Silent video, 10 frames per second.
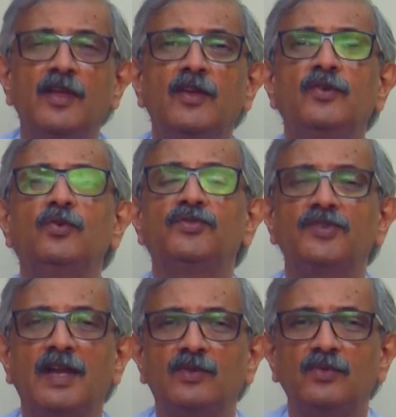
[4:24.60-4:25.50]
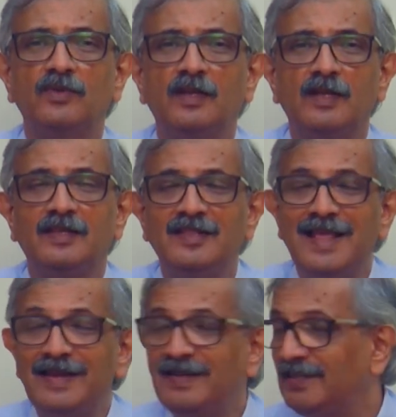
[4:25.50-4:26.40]
you try to
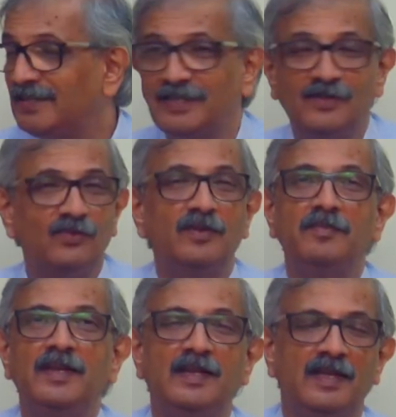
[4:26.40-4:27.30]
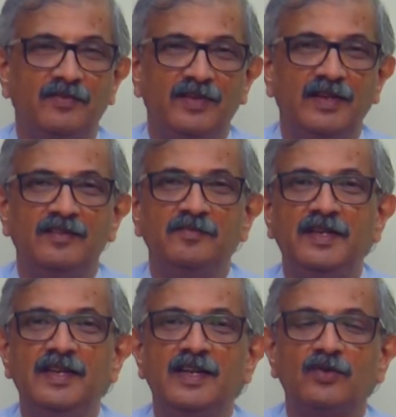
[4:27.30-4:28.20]
then listen to the media, various
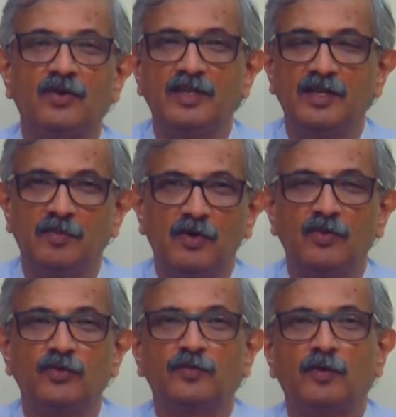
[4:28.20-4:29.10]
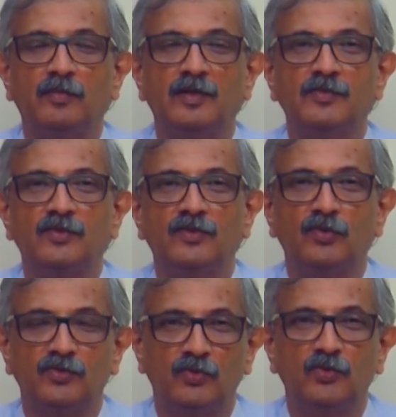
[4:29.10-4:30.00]
media talking about those problems or
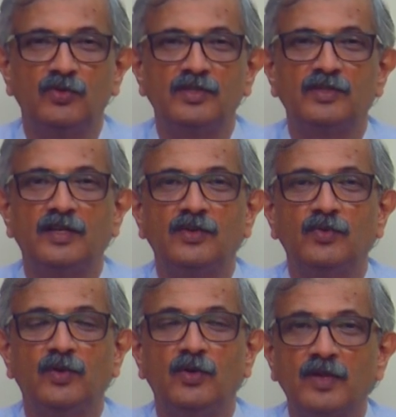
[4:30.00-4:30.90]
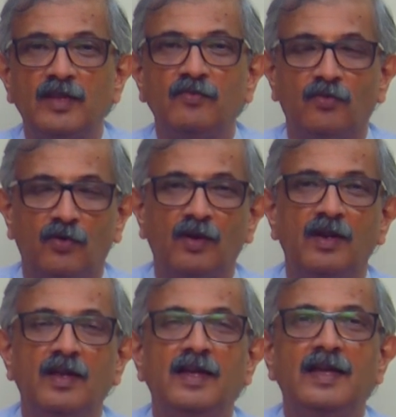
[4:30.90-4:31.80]
those solutions that you were looking for.
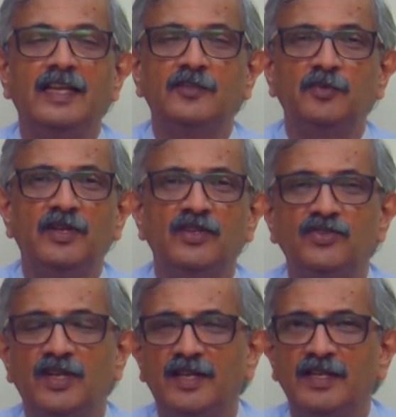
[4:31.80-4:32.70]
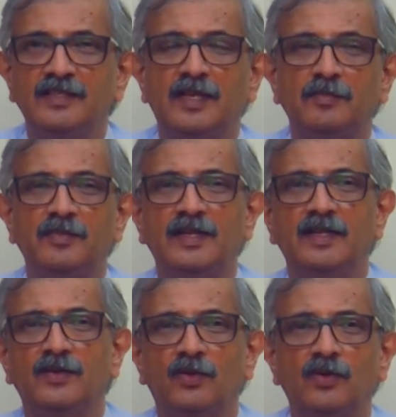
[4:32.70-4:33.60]
Experience sharing is
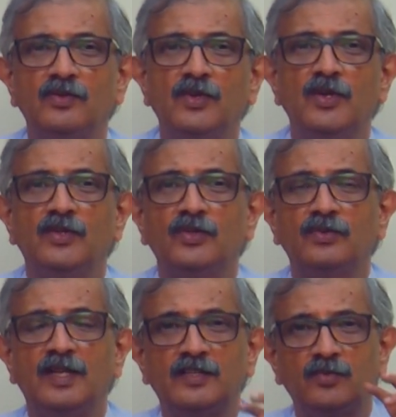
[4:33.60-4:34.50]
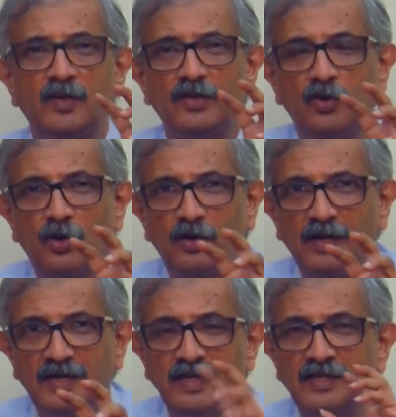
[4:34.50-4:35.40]
happening and all. Now that's where your
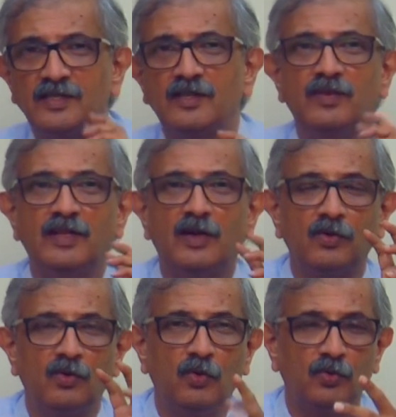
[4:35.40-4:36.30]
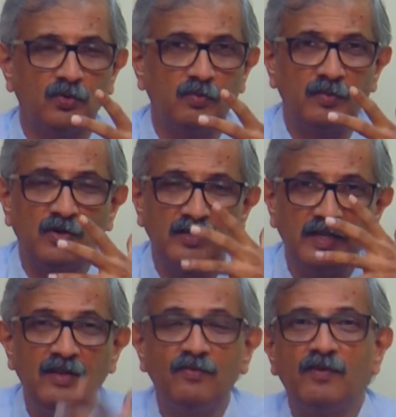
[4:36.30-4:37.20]
attention will now go, because
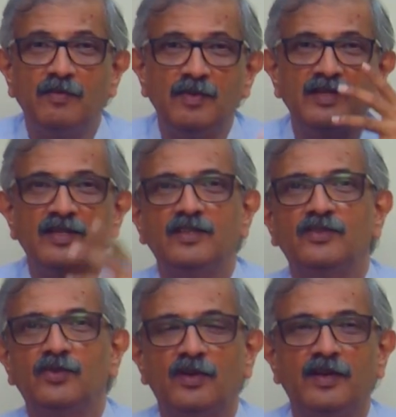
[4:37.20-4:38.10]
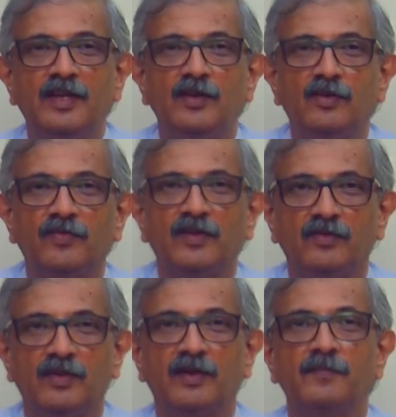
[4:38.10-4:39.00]
information is your need of an hour.